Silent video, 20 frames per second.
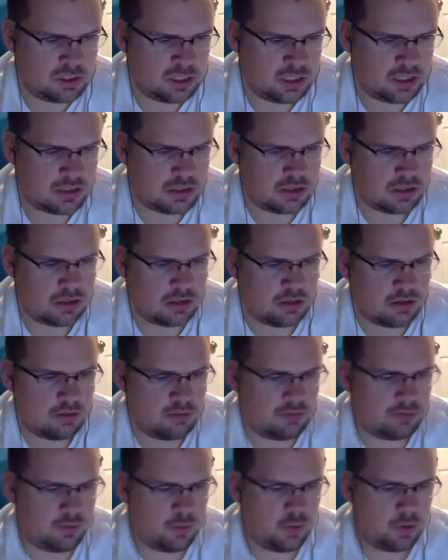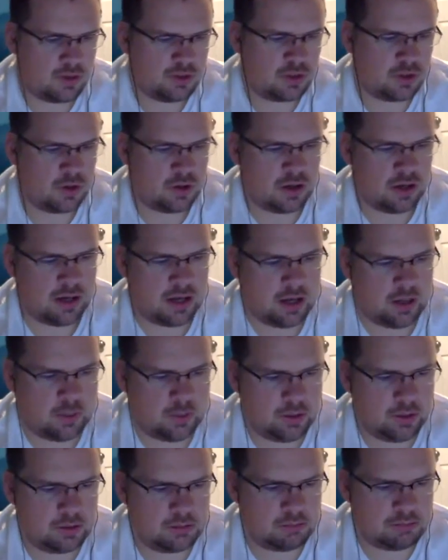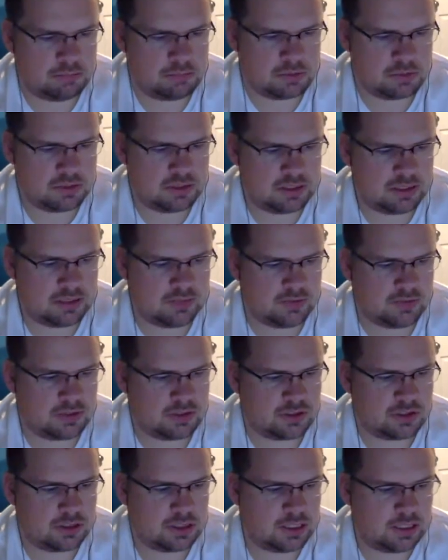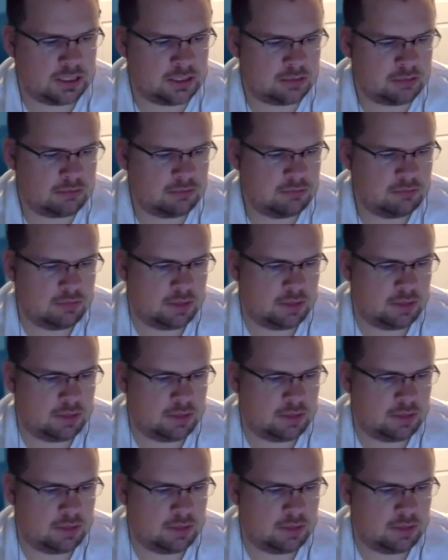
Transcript: Jason for Jordan Howard. Pretty even trade.